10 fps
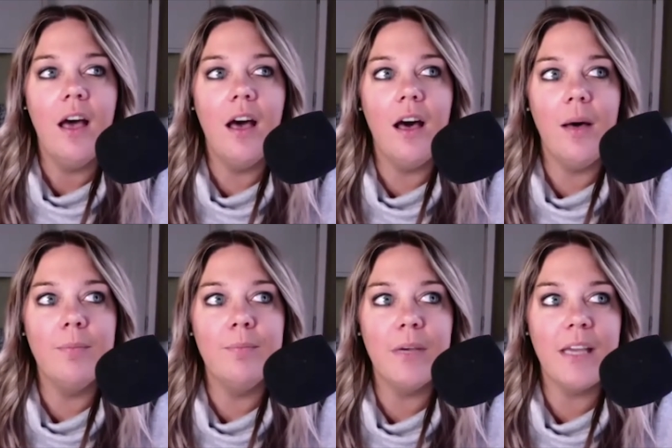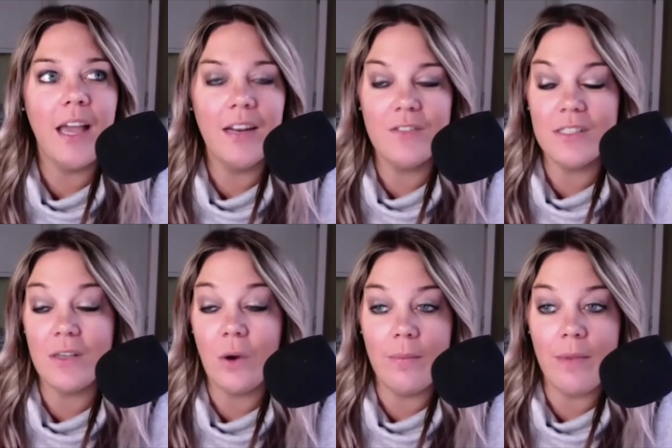um, but kind of just
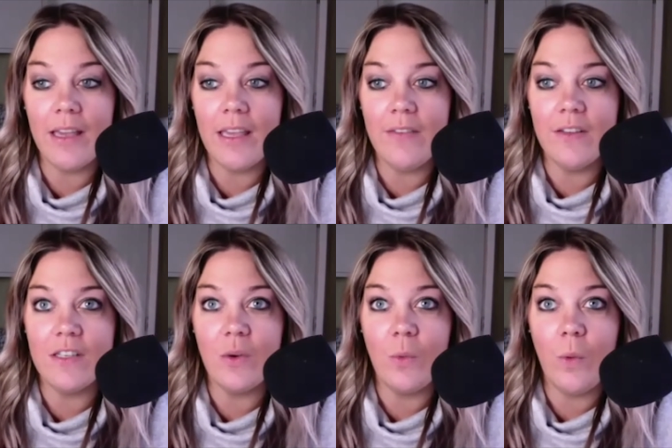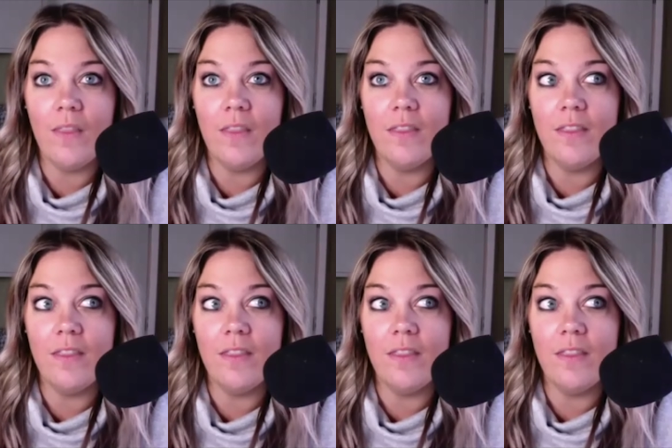going back even to when